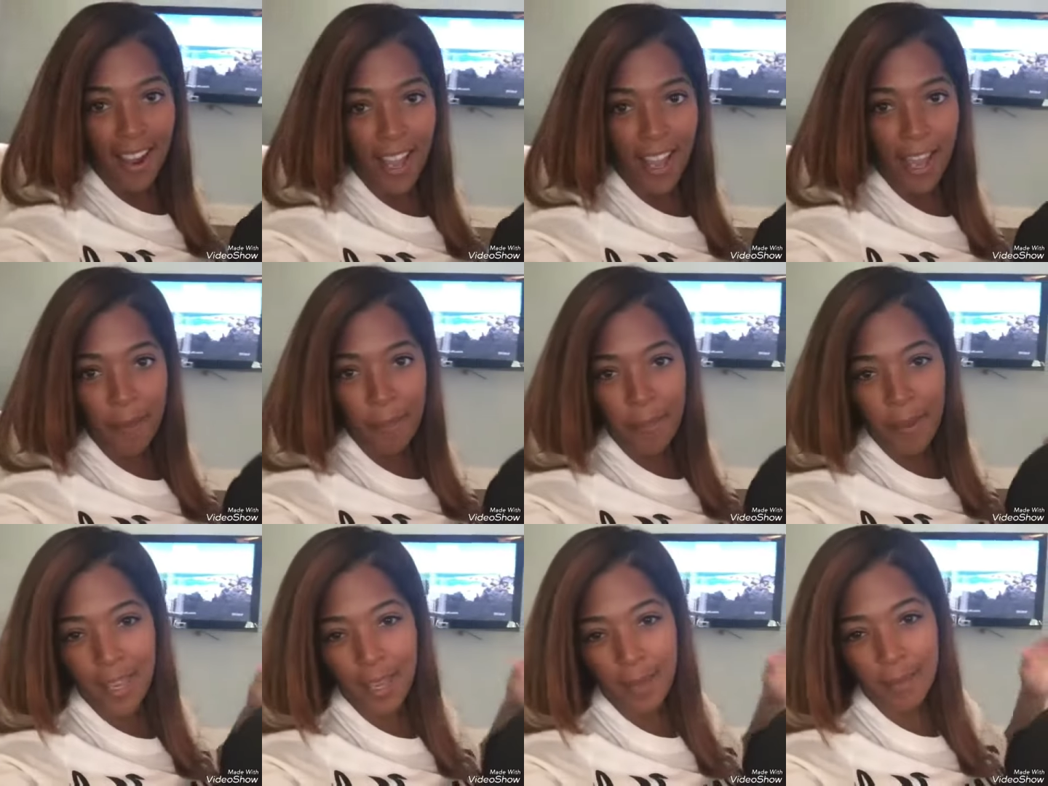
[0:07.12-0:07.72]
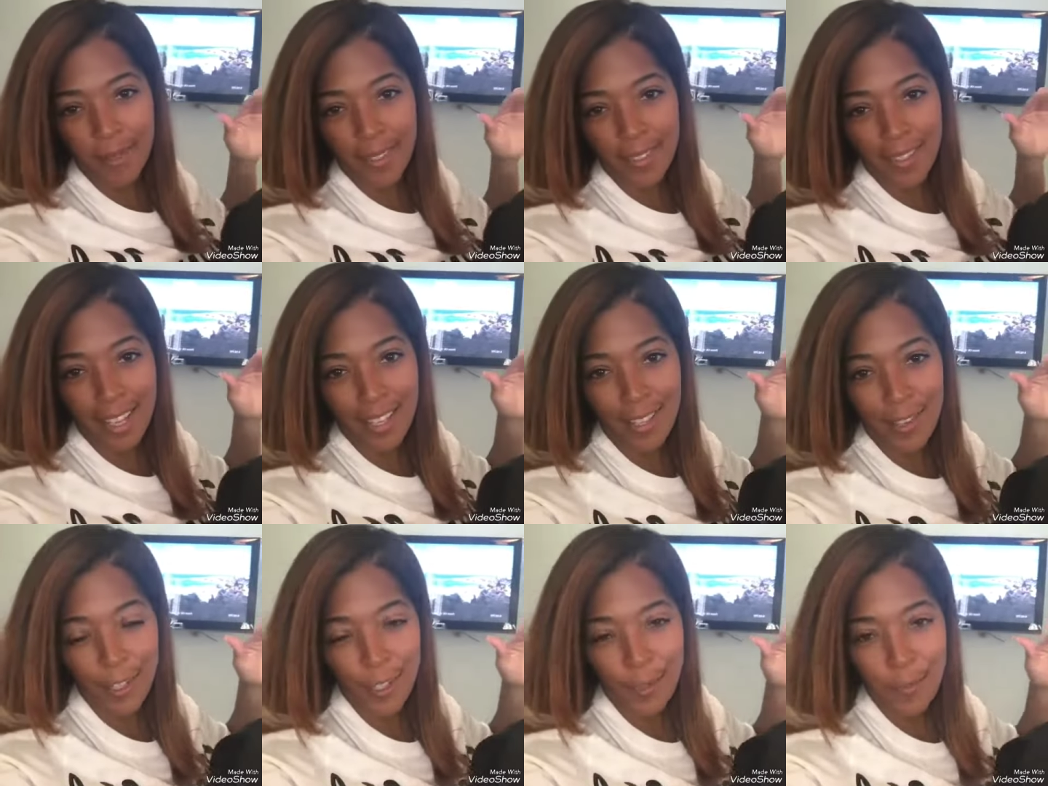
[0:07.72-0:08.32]
hey peeps.
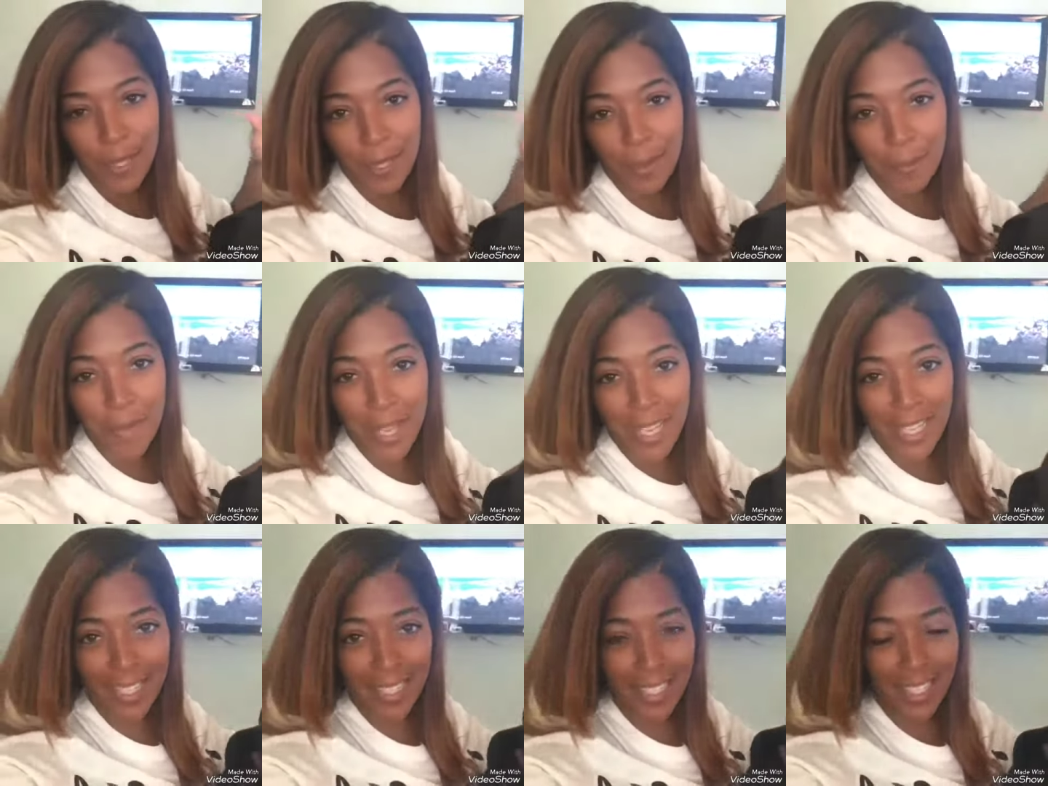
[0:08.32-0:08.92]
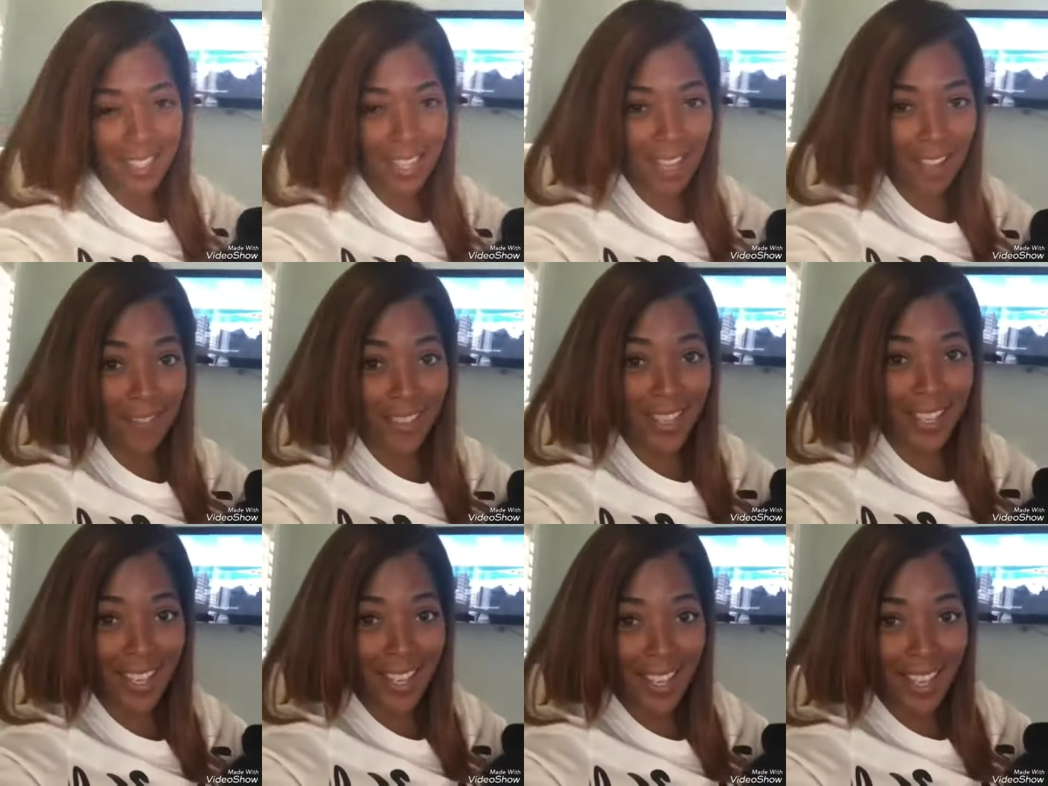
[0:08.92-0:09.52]
I know it's been a minute since I
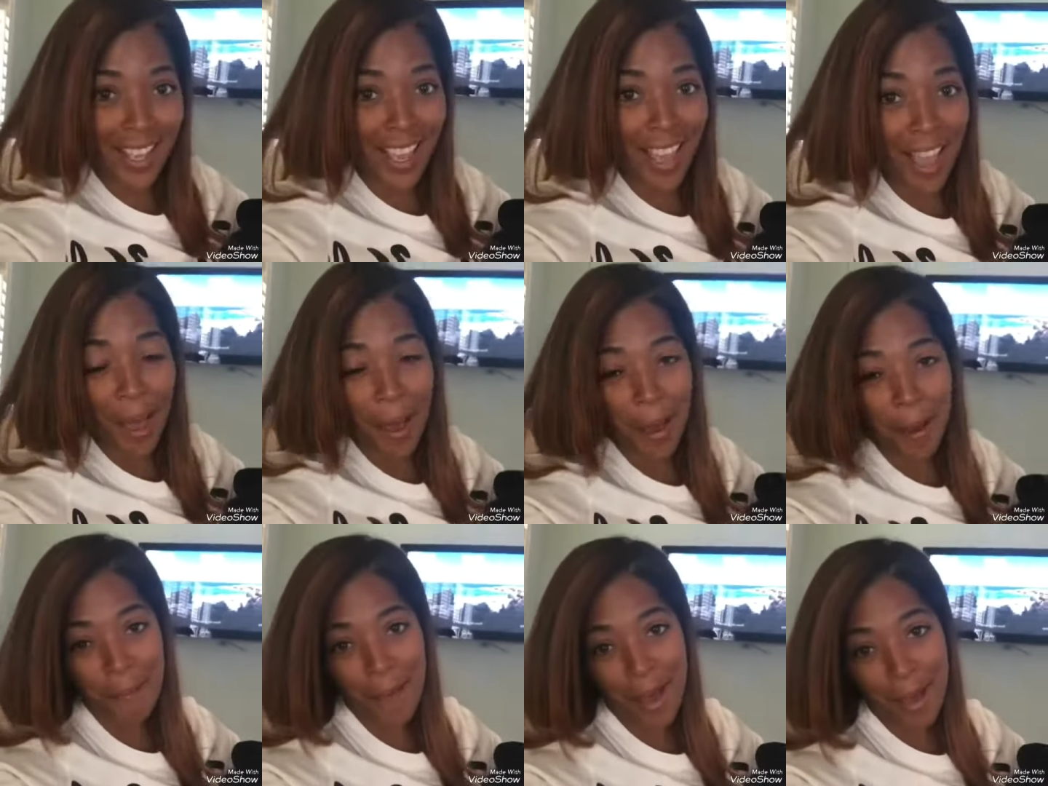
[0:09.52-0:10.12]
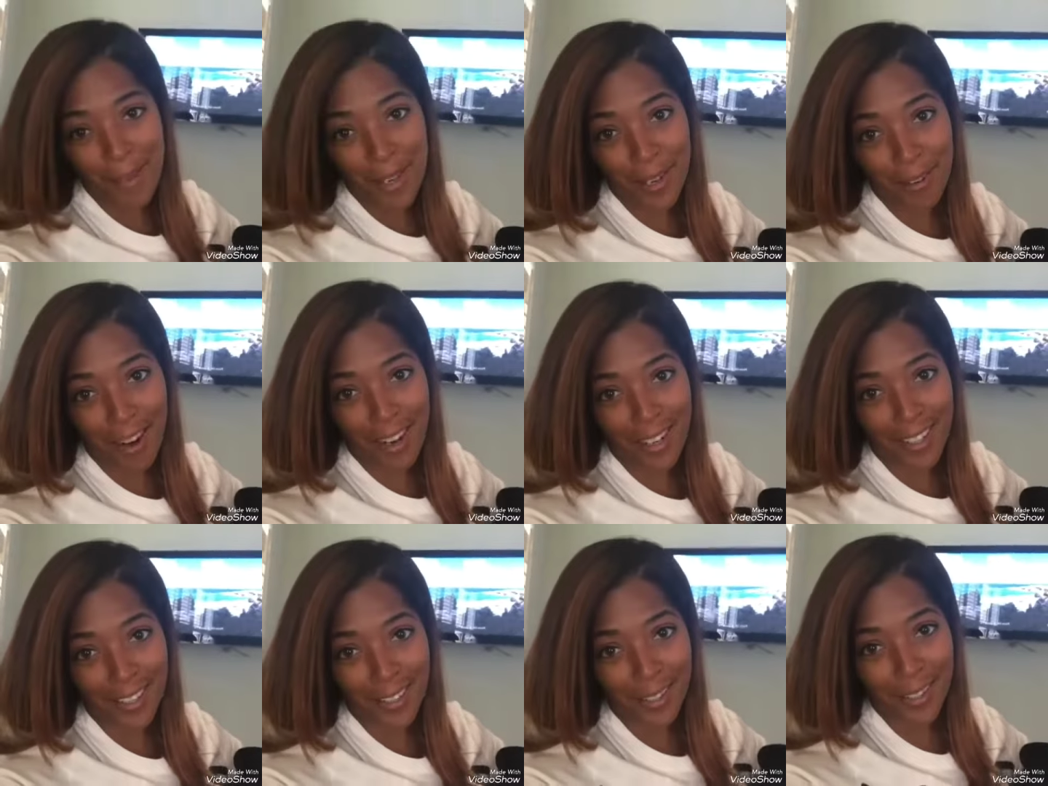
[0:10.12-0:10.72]
did a mommy
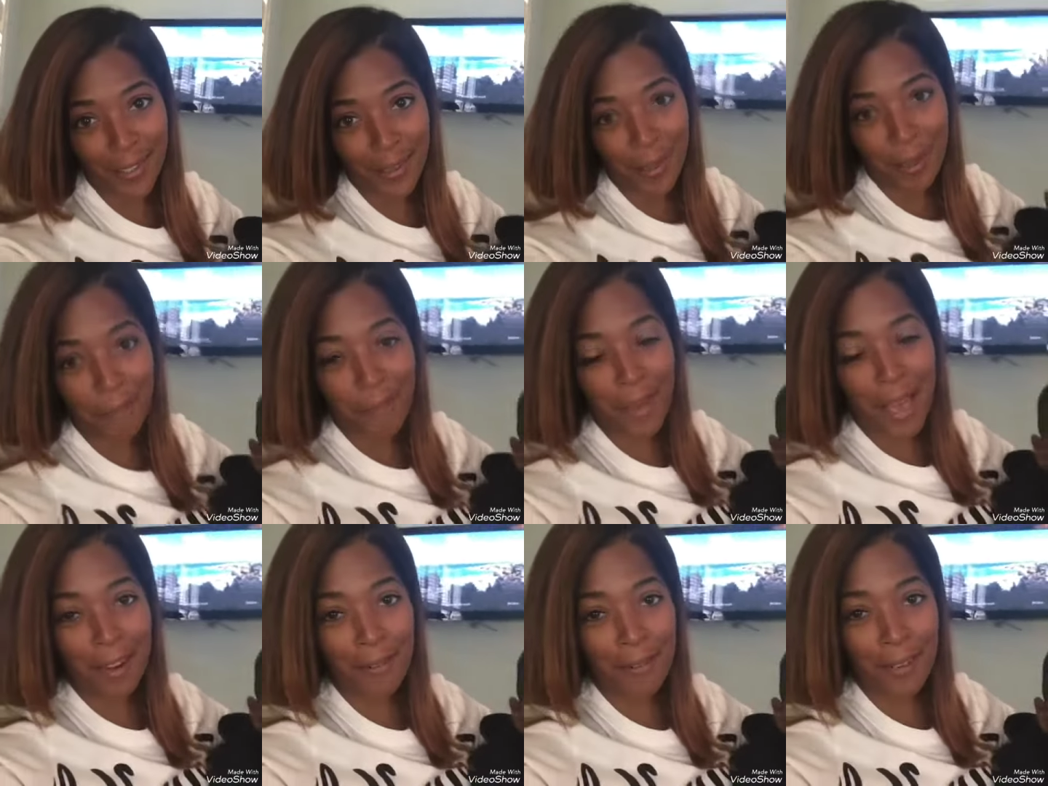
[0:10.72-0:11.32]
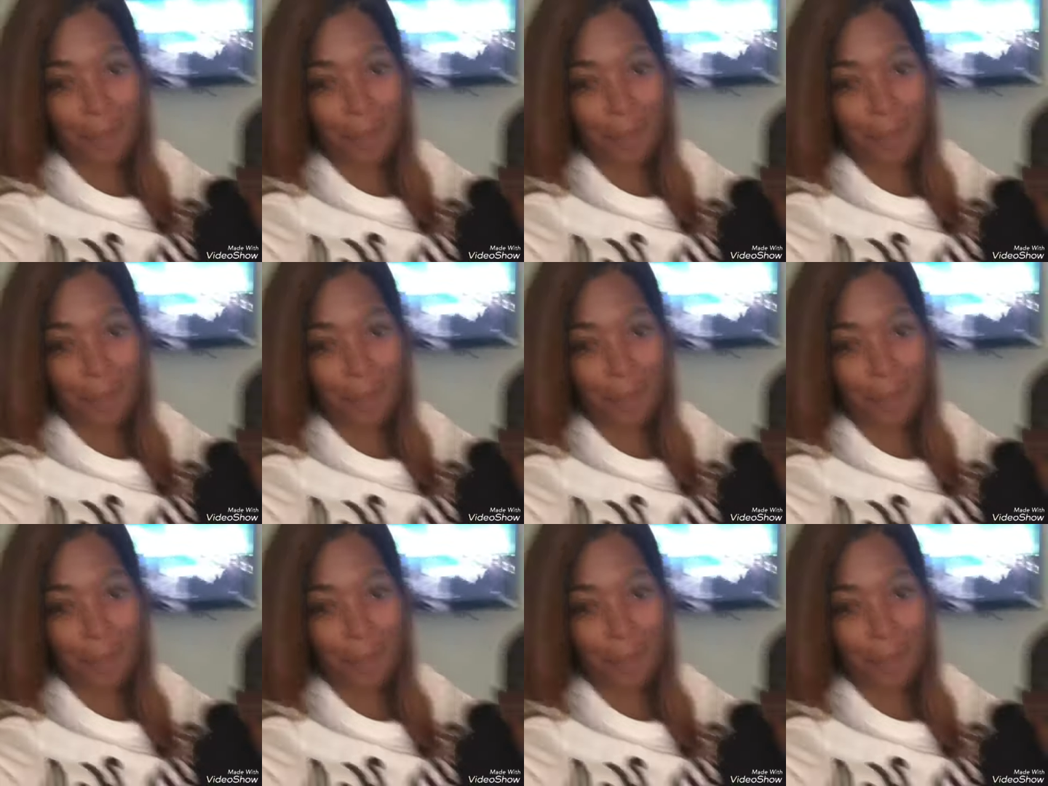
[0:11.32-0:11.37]
chronicle, so I'm back